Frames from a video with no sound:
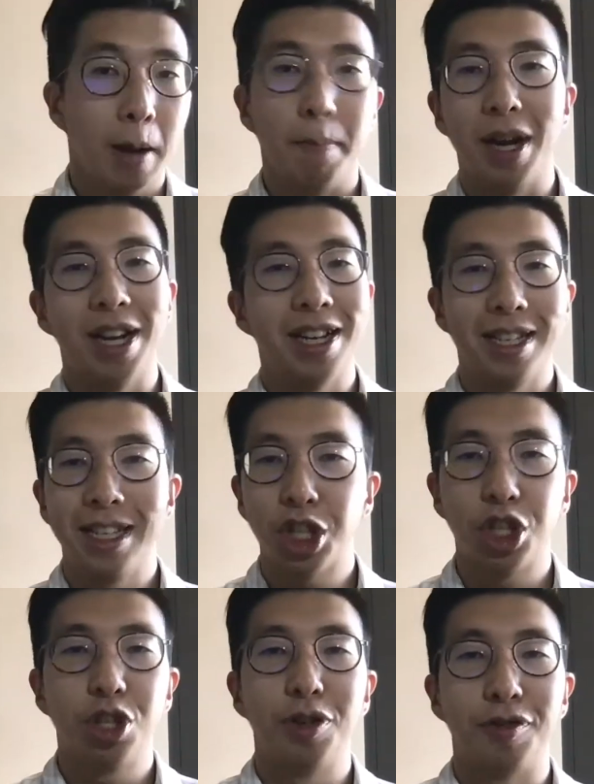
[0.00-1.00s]
But in
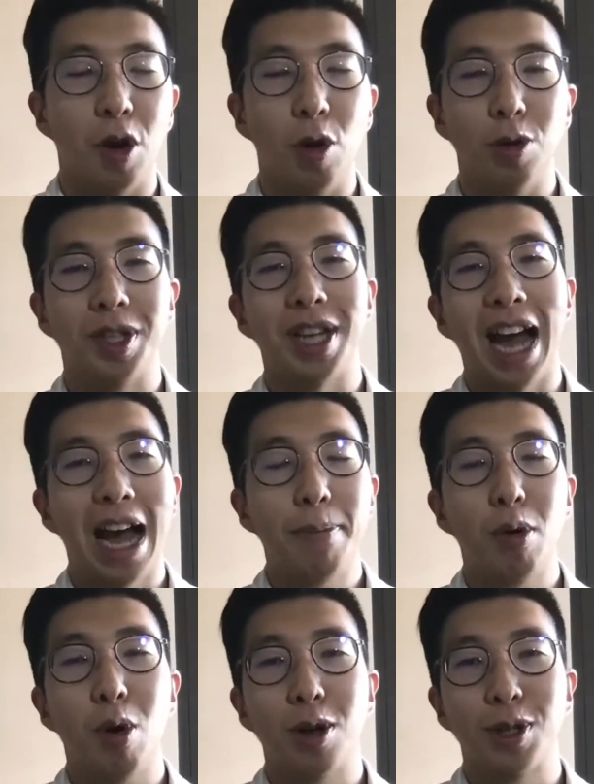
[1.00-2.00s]
addition to phones,
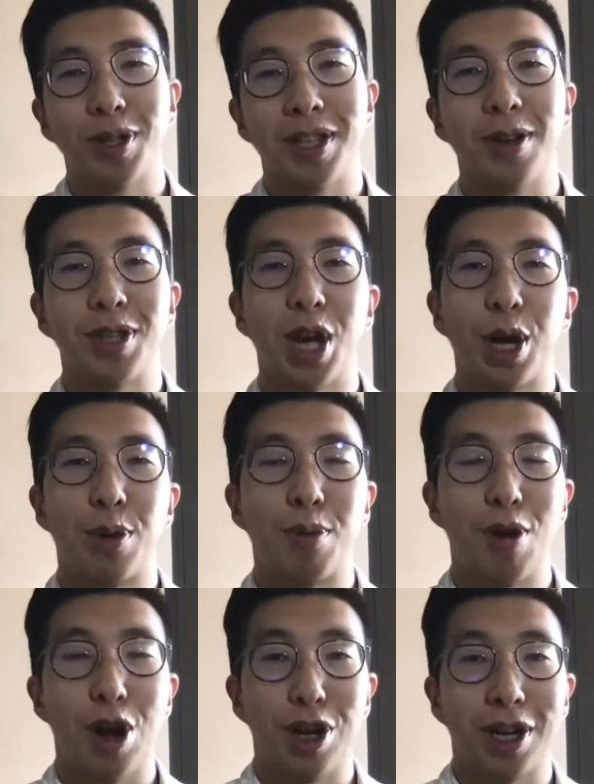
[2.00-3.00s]
Apple also sells other
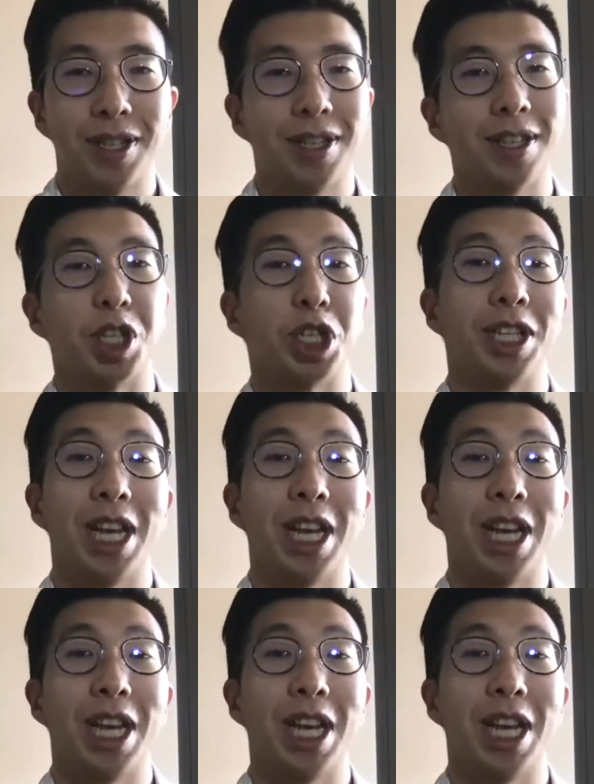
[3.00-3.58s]
products such as